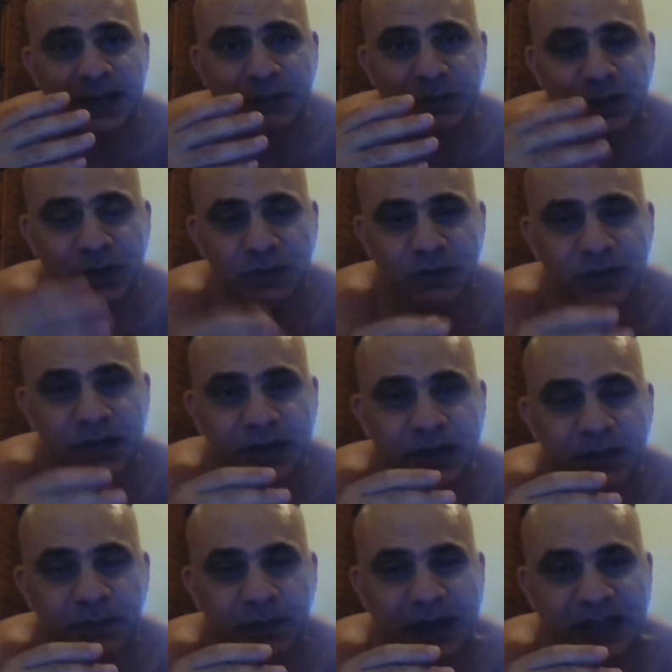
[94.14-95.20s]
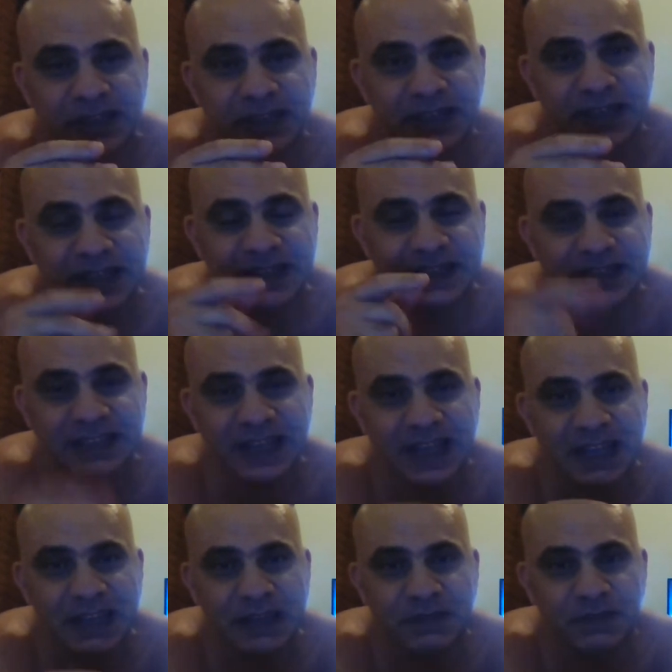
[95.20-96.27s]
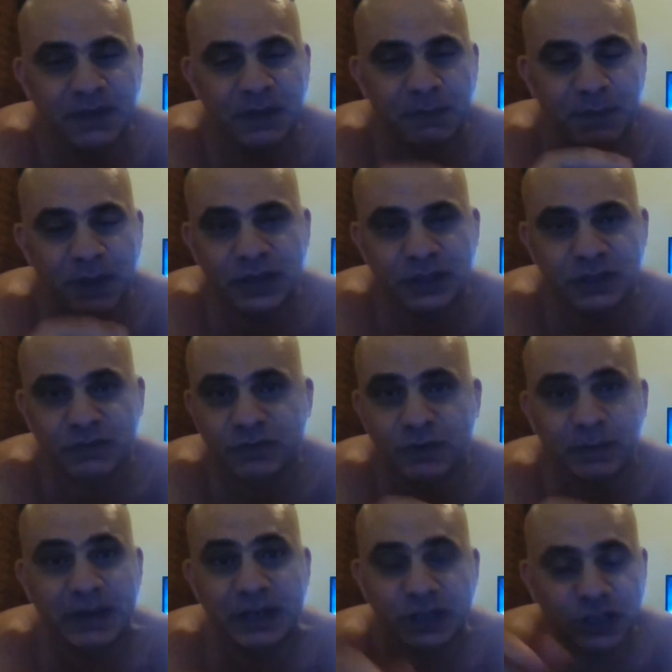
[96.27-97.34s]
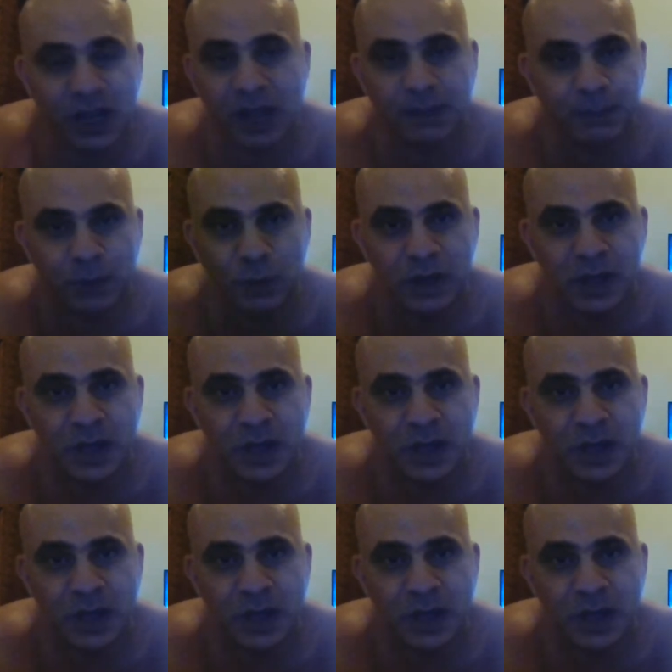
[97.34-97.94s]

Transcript: you can basically save a person from each couple,